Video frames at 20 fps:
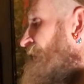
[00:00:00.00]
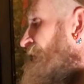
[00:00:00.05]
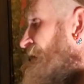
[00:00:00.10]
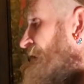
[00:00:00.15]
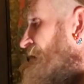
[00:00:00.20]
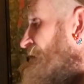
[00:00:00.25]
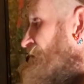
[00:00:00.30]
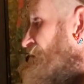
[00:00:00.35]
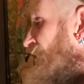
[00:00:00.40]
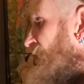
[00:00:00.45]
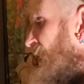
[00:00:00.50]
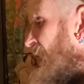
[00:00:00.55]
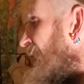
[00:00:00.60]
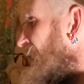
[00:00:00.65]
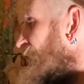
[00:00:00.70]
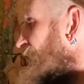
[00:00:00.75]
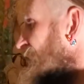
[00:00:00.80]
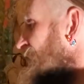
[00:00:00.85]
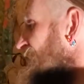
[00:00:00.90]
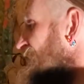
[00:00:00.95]
You know, I
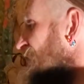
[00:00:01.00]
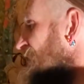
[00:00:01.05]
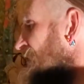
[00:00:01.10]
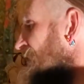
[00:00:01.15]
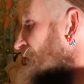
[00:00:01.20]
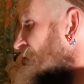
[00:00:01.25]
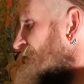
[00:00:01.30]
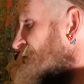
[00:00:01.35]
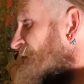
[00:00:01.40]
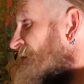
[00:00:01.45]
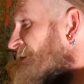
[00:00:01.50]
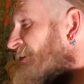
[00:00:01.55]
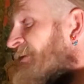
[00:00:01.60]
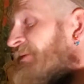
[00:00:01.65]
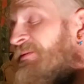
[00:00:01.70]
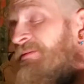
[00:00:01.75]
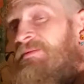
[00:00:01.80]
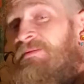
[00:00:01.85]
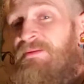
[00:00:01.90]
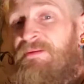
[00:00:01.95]
wouldn't be able to
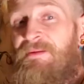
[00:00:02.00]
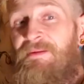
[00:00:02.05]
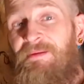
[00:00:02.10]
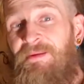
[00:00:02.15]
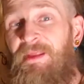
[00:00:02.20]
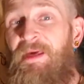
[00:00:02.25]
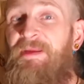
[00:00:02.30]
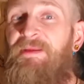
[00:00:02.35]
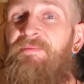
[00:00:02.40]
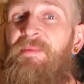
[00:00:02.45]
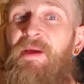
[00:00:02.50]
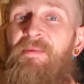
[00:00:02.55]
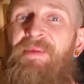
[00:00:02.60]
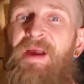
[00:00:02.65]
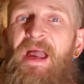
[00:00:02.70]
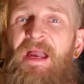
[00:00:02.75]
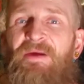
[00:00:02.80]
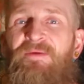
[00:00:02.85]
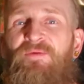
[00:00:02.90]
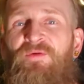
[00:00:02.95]
lend my
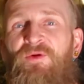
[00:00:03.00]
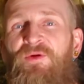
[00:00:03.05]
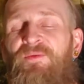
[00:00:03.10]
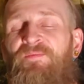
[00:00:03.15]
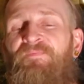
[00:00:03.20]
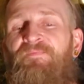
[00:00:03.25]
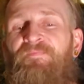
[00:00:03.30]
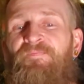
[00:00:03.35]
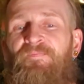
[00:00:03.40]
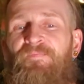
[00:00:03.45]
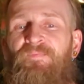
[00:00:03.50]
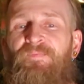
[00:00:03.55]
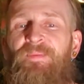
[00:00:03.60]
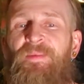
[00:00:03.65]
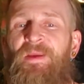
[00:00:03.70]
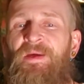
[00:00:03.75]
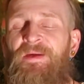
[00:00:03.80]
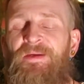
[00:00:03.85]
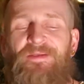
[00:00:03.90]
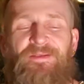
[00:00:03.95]
back room
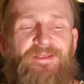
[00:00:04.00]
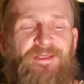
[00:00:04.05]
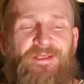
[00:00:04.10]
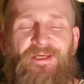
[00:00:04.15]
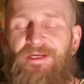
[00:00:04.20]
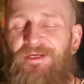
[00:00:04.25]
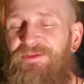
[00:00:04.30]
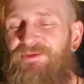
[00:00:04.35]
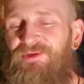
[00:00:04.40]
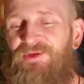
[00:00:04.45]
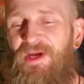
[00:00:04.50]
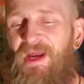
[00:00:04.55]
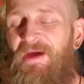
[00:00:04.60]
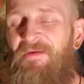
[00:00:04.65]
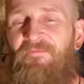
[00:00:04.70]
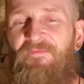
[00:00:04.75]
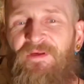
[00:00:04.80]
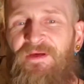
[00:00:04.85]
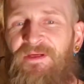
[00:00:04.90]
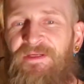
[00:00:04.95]
to
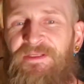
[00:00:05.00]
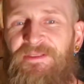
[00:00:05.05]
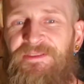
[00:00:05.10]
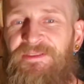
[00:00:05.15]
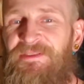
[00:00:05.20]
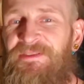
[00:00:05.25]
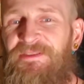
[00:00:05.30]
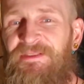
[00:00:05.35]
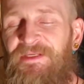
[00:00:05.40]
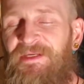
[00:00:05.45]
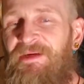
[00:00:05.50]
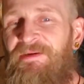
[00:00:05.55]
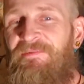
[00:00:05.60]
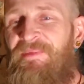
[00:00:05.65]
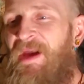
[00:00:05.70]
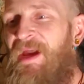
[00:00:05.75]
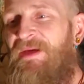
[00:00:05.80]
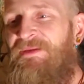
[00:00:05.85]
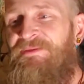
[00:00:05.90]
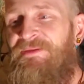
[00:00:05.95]
travelers,
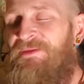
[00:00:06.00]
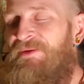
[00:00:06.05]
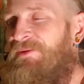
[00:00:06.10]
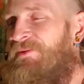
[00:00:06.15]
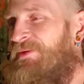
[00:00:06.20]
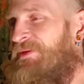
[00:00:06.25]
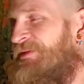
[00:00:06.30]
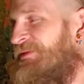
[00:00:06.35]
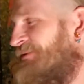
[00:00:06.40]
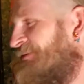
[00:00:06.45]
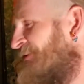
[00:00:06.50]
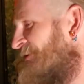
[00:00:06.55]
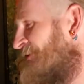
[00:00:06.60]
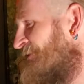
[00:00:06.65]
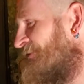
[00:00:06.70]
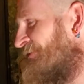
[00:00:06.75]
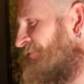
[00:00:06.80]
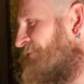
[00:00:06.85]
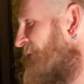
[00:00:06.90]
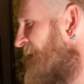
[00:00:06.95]
passergoers,
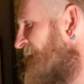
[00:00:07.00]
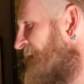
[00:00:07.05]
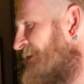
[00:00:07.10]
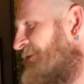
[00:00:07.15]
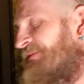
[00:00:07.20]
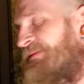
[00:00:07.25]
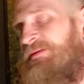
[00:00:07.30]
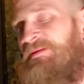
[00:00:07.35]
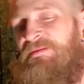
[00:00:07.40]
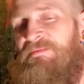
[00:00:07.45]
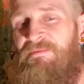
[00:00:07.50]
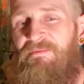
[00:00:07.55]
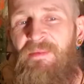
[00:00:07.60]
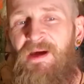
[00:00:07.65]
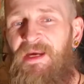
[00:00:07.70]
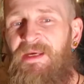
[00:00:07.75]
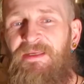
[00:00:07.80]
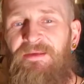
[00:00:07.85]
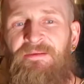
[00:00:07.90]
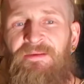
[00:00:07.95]
to
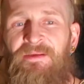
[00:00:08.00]
my